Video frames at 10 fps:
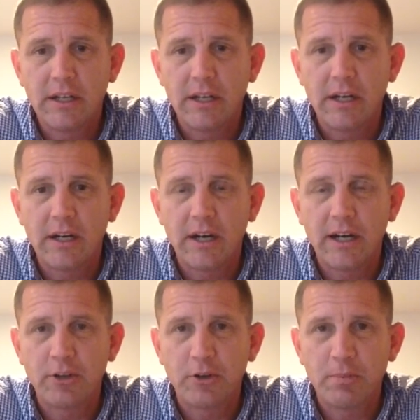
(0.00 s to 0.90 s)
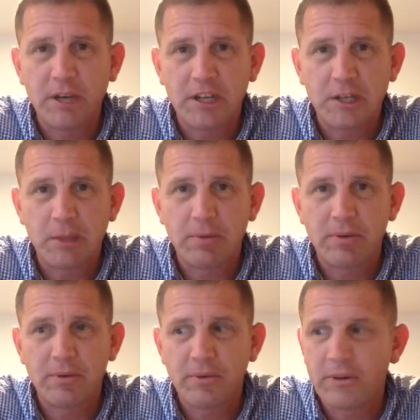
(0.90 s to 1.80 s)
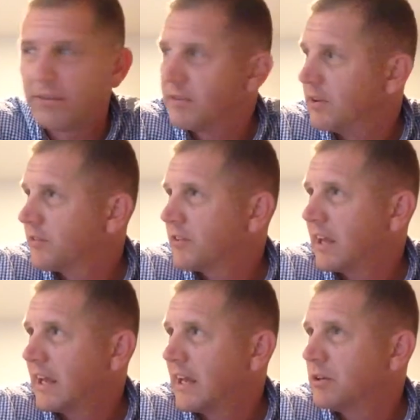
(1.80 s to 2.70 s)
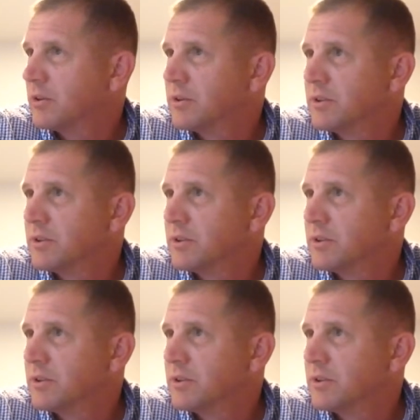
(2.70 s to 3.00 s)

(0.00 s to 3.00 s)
uh, I go to pick it up with this handle